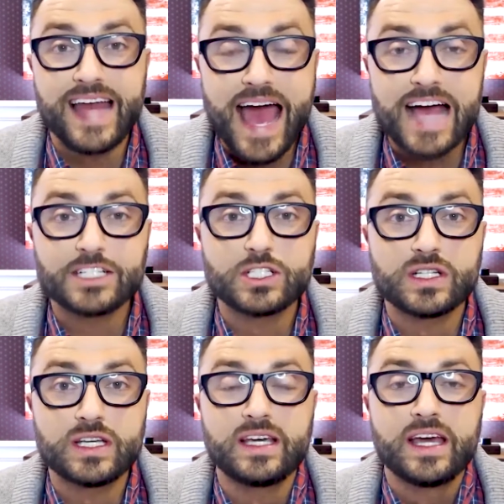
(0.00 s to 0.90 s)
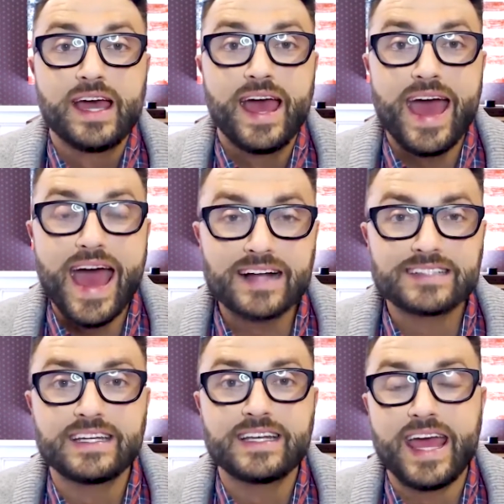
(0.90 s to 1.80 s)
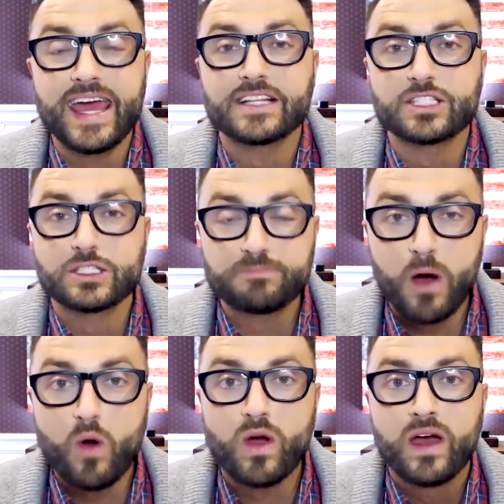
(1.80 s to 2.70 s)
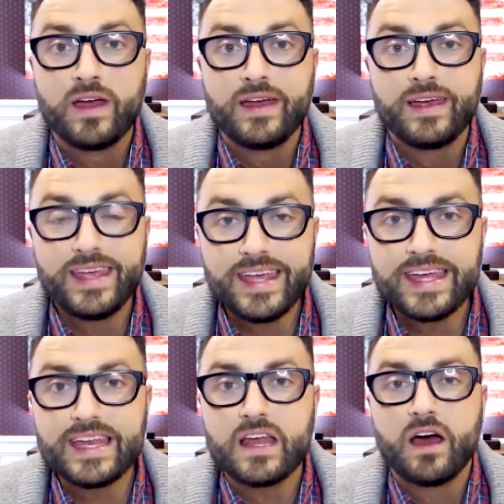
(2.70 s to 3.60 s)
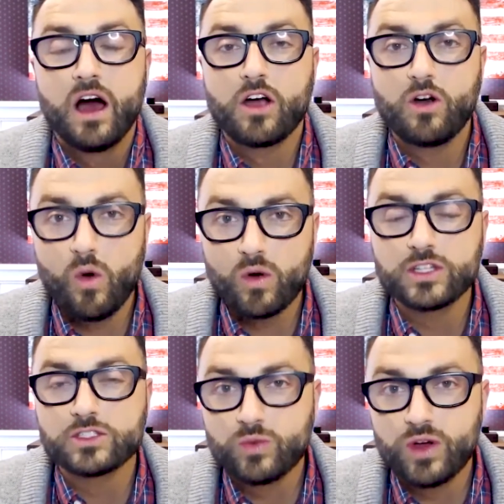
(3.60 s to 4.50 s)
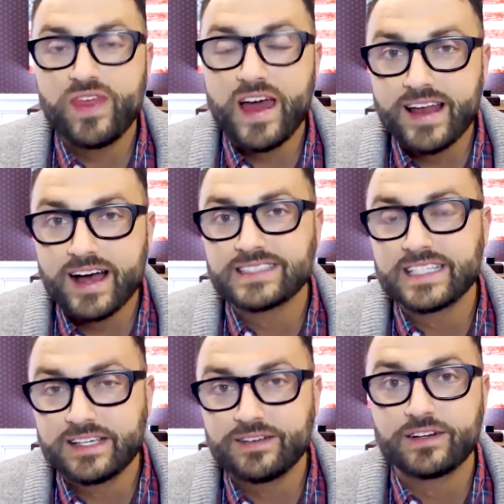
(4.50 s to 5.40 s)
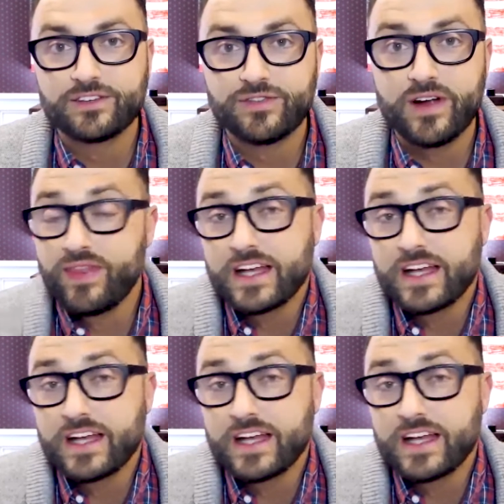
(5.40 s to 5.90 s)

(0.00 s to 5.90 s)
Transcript: actually acted and spoke in accordance with that Nazi killing his friend.